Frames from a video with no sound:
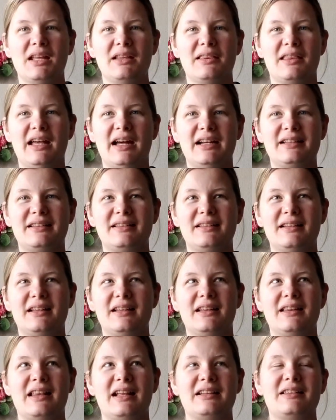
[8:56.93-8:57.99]

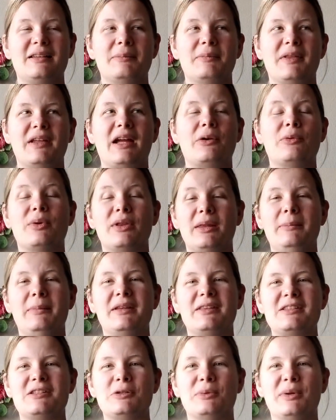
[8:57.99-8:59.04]
that's something I really
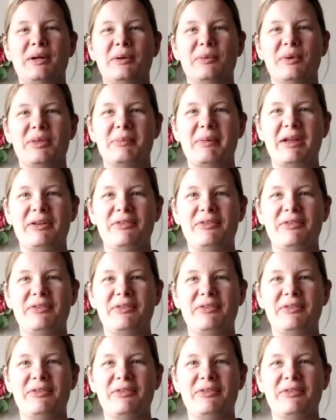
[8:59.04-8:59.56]
miss doing with my